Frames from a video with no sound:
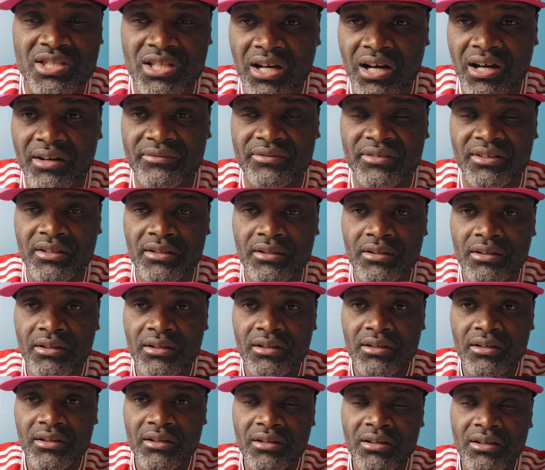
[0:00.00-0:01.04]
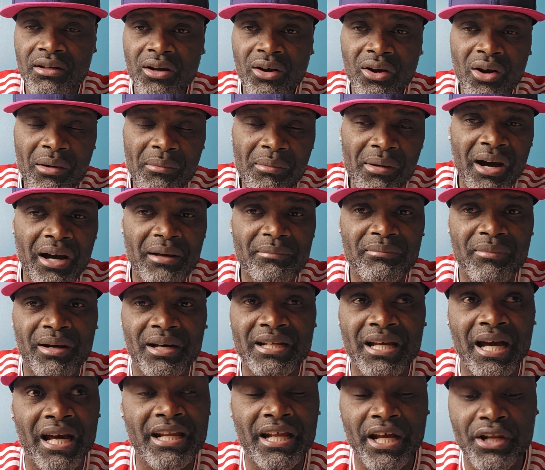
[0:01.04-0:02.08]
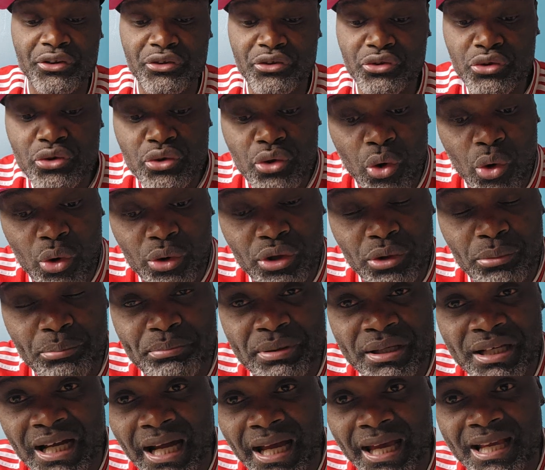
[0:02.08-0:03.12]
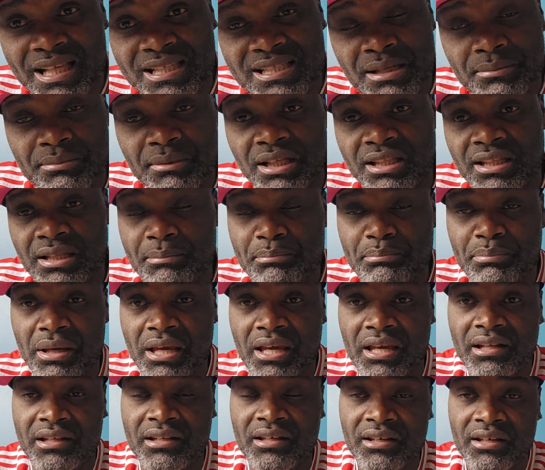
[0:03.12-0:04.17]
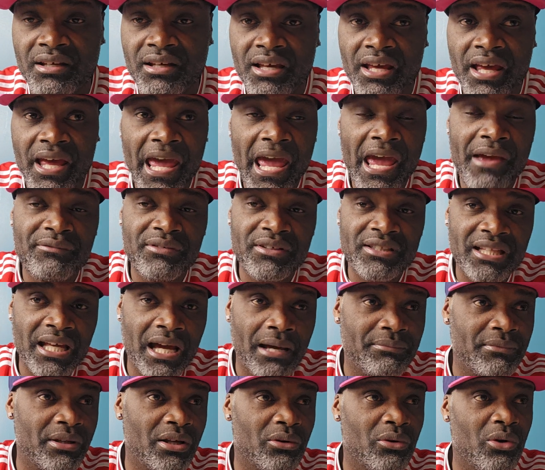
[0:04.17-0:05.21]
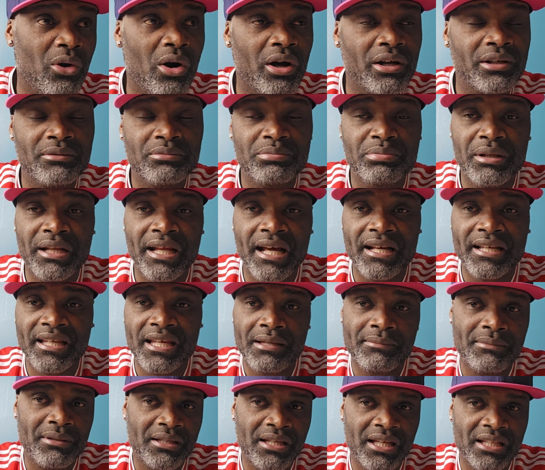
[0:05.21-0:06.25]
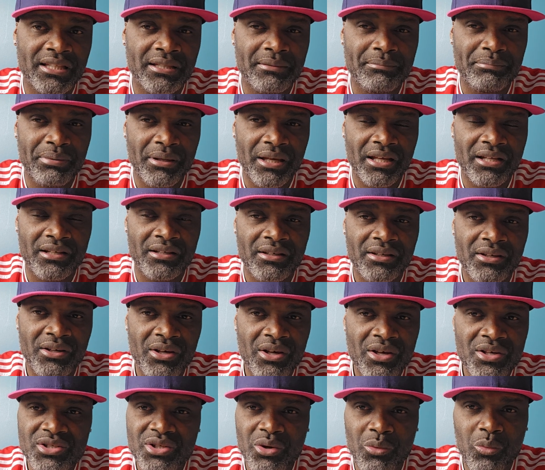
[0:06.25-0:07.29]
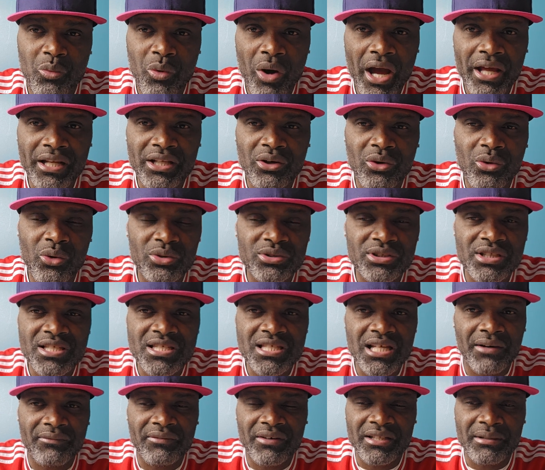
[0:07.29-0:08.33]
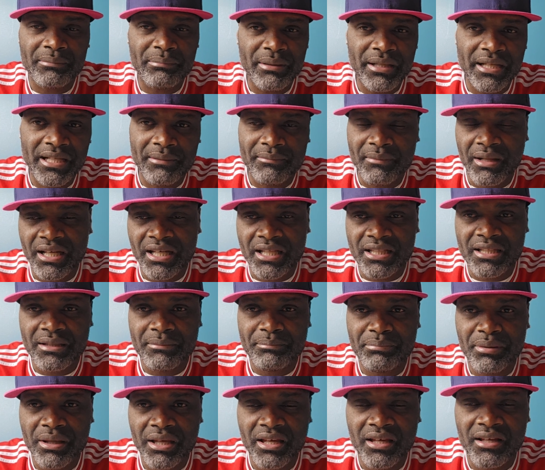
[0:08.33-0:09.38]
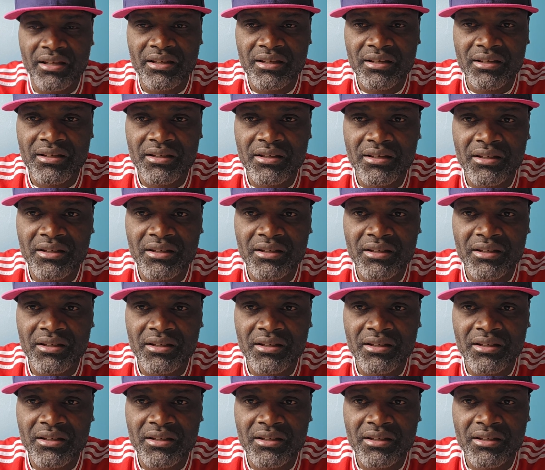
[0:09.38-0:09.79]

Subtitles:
staff. Come on, man. And I know the bigger heads are getting paid. Every time they go on to play a game, they're getting paid. So why the coaching staff and the players not getting paid?